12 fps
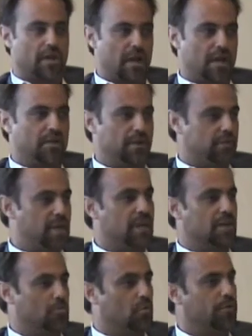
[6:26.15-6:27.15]
and they've
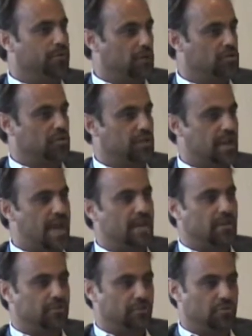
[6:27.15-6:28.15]
taken a more vigilant
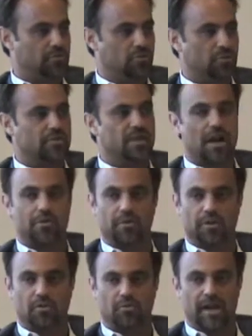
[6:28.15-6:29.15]
attitude towards how
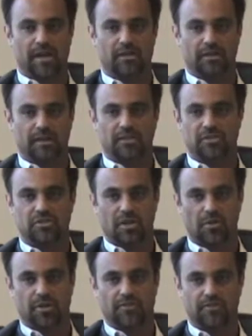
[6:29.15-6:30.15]
they're going to regulate the
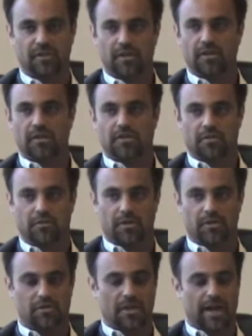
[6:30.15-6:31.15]
charities that are
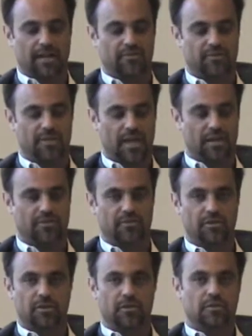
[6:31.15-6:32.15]
in the United States.